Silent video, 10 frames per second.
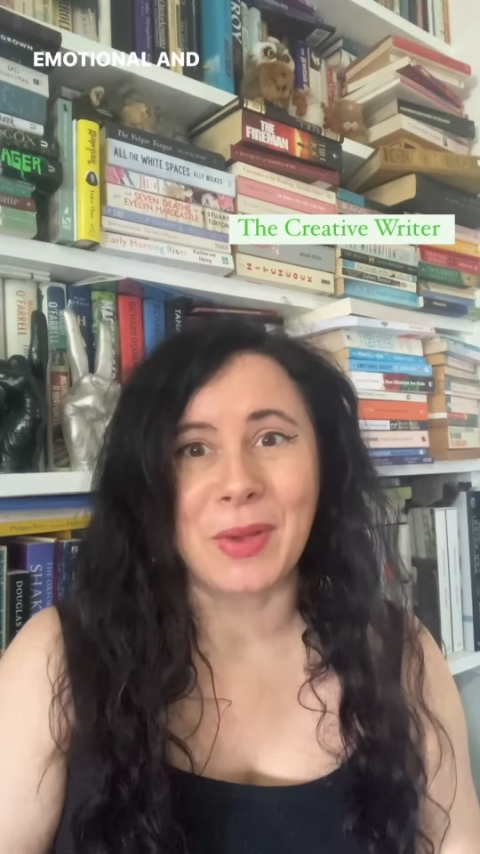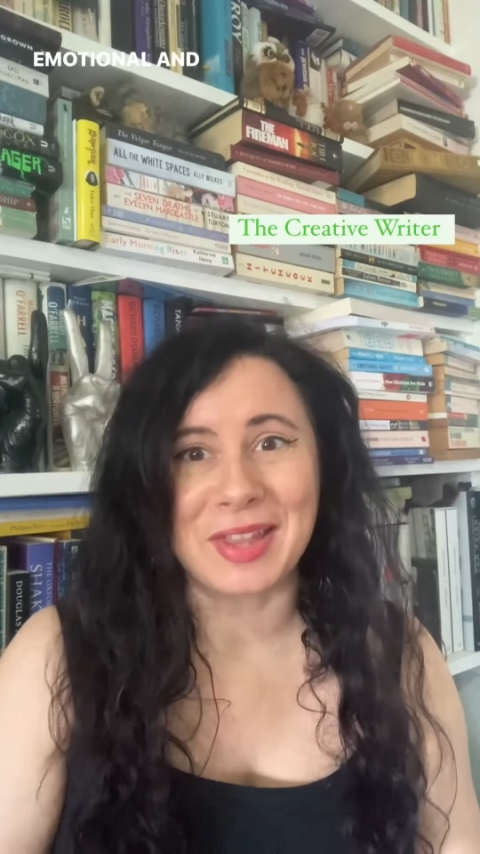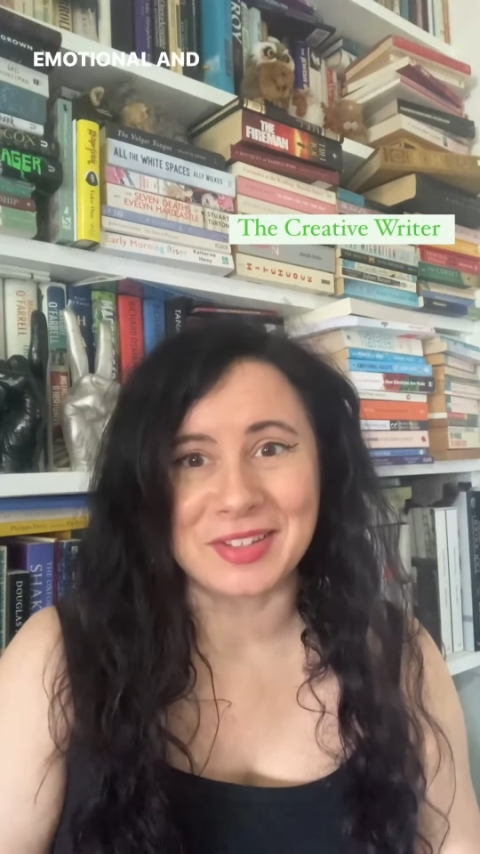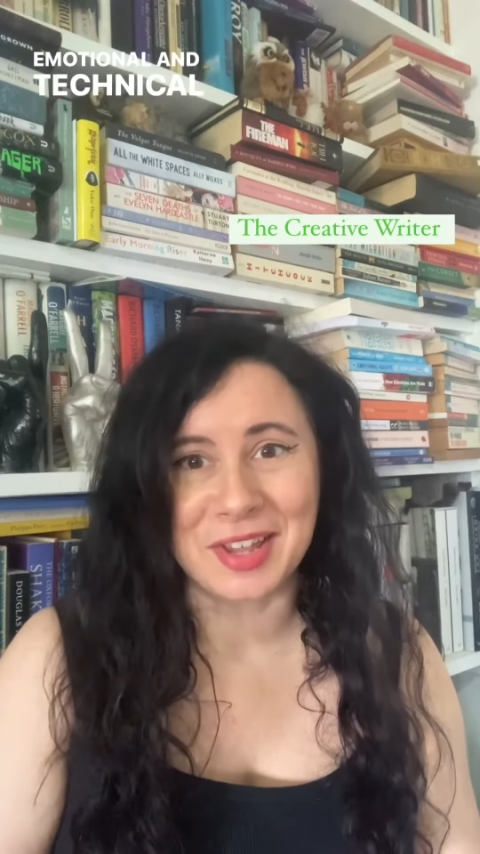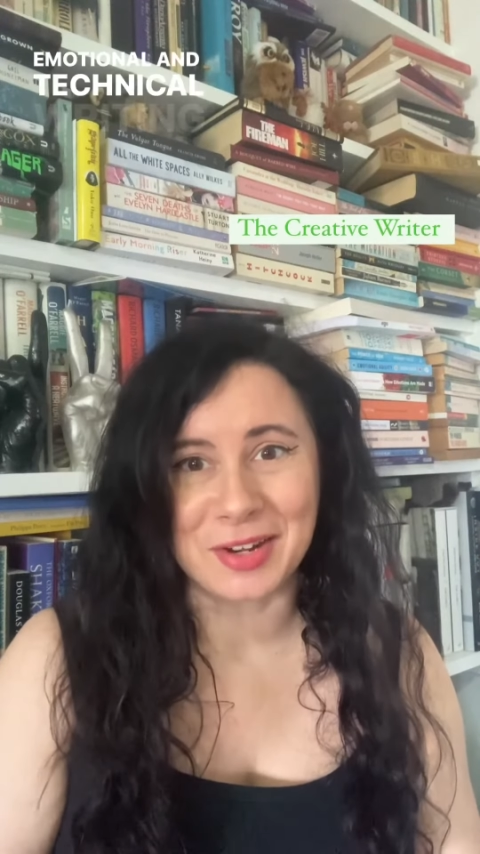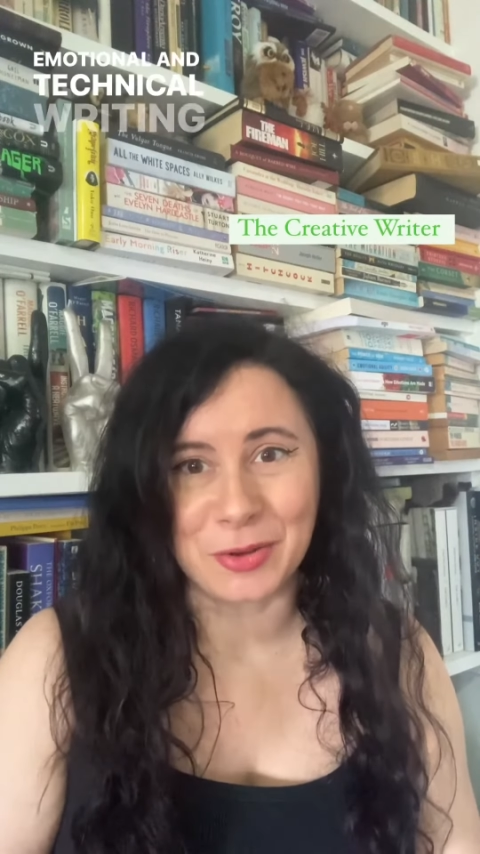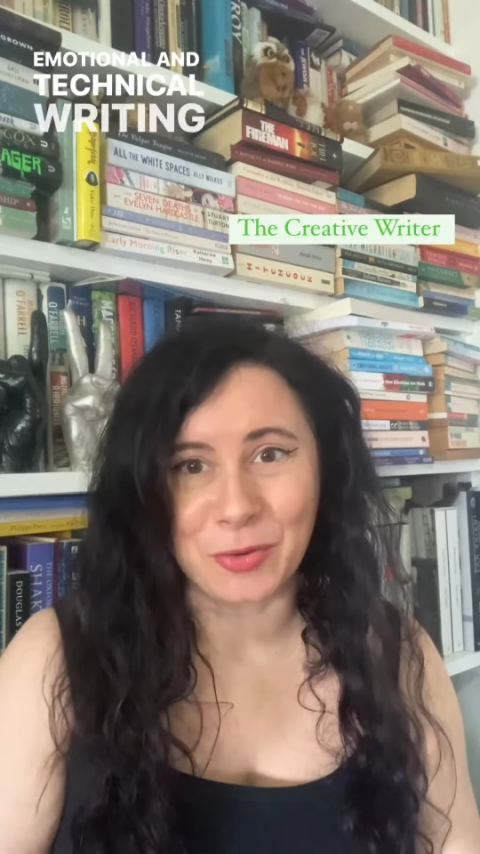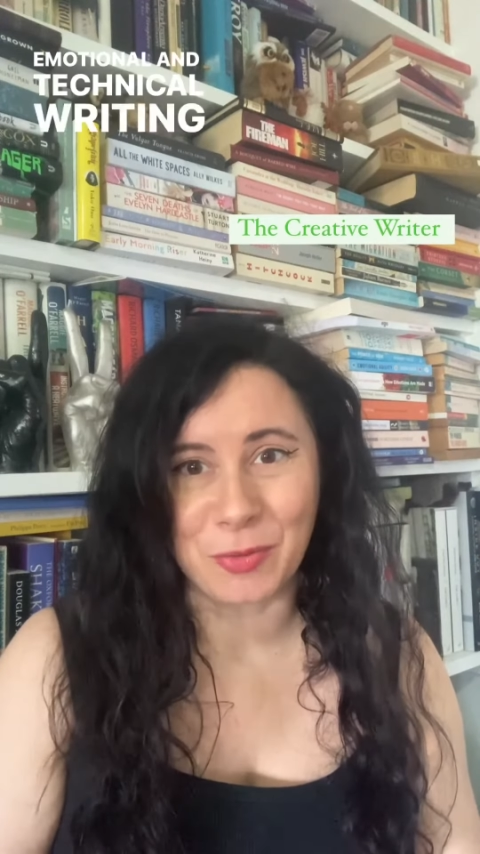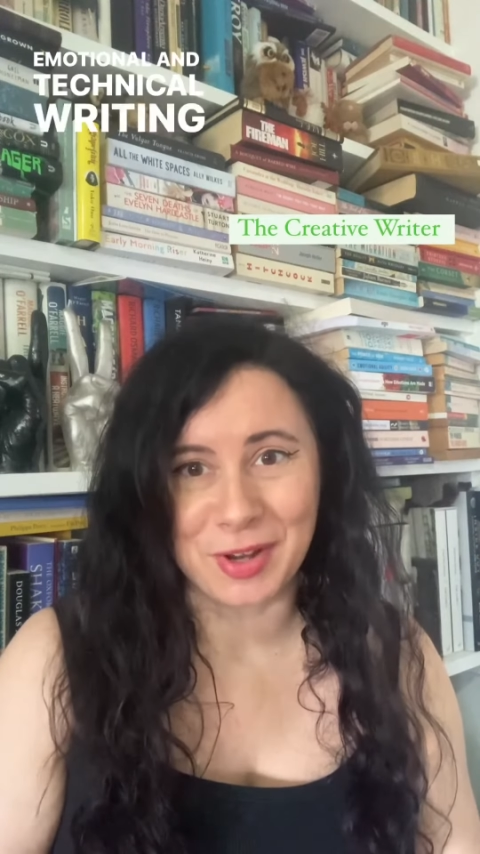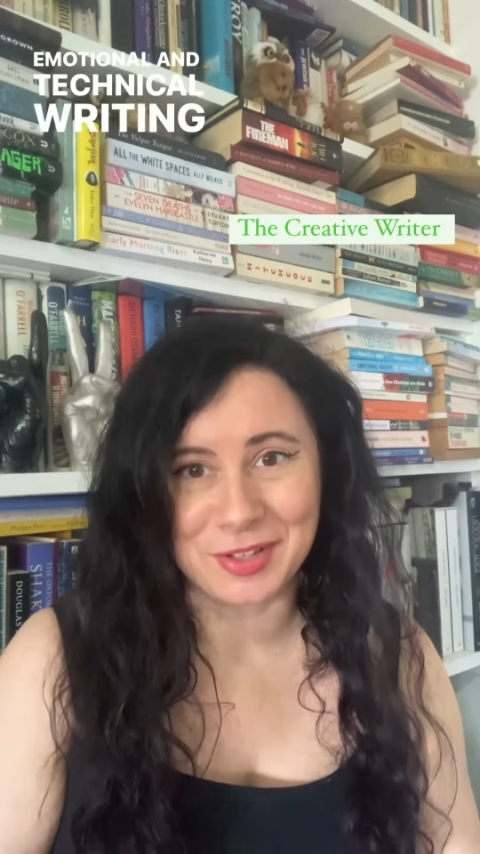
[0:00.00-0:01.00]
and
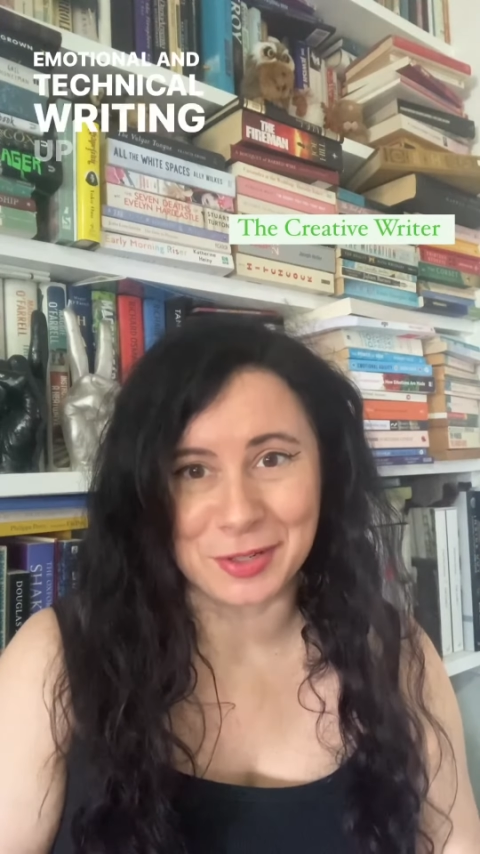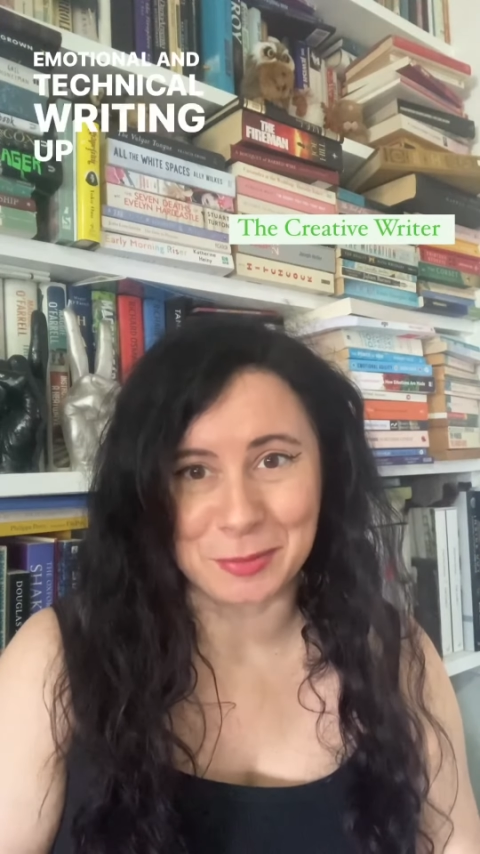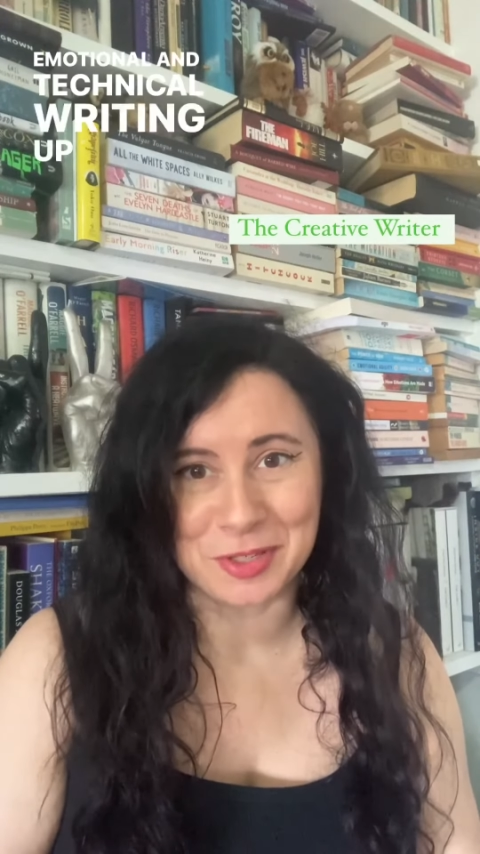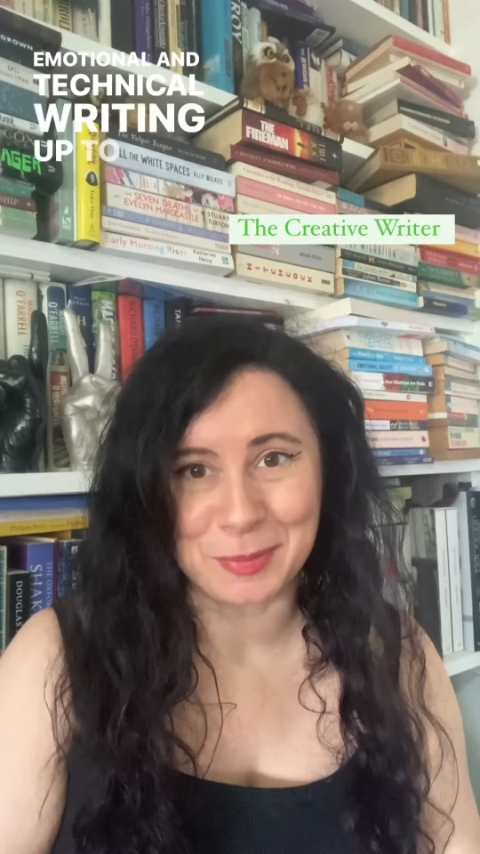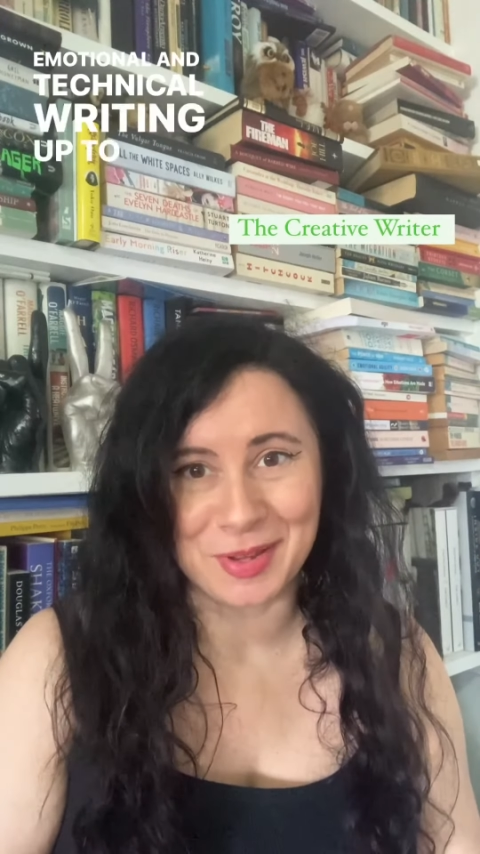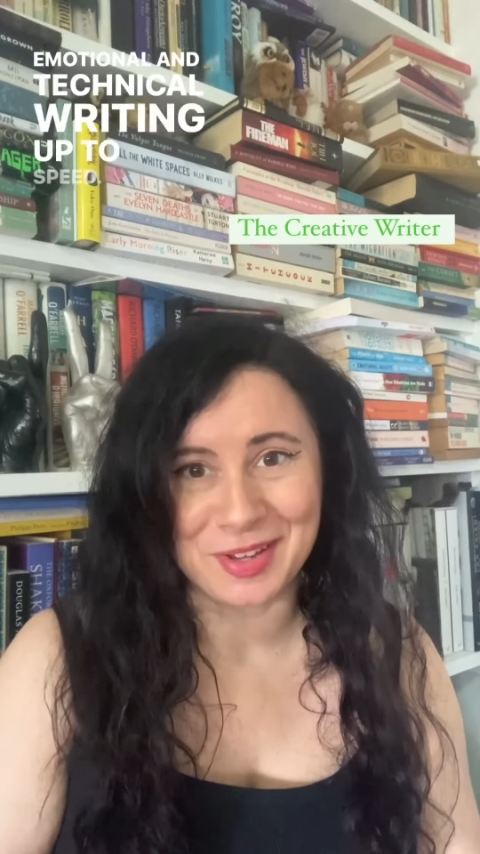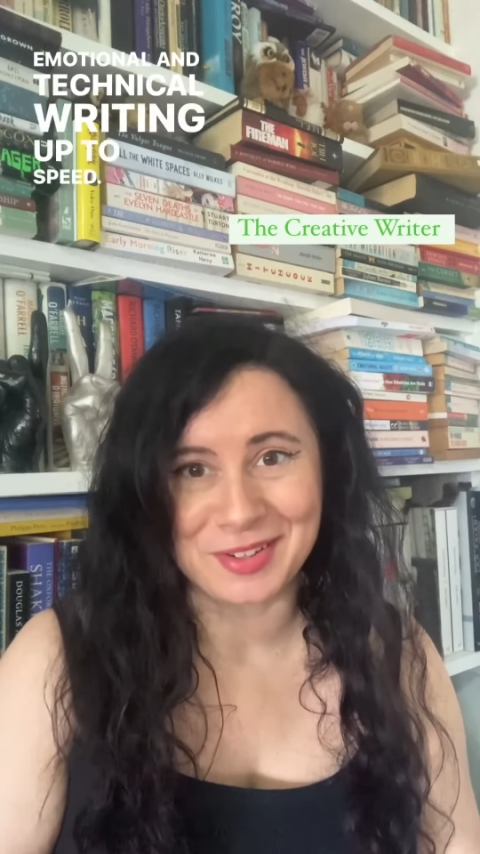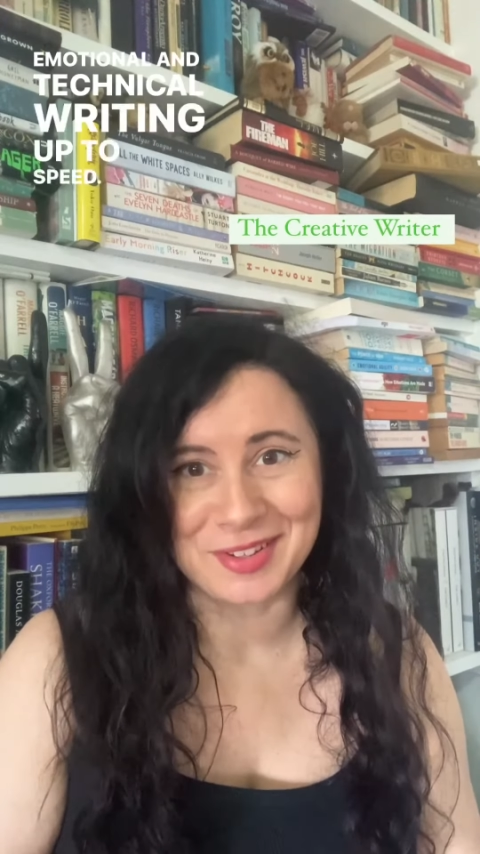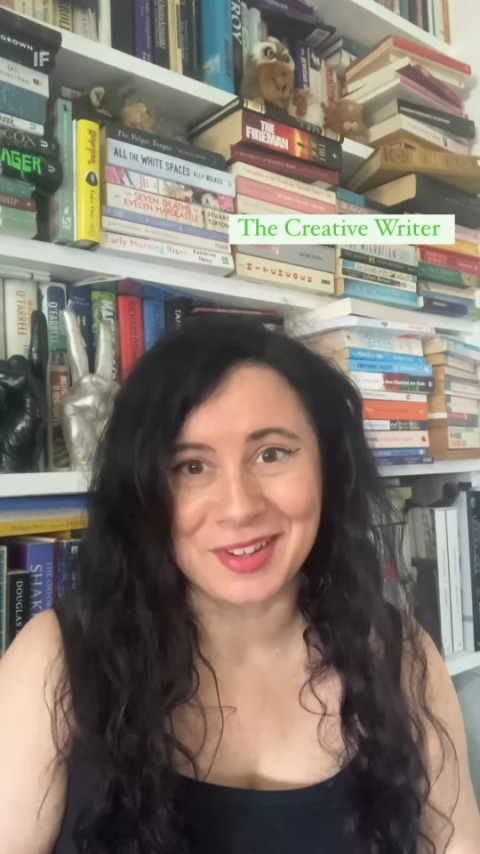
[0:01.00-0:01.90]
technical writing up to speed.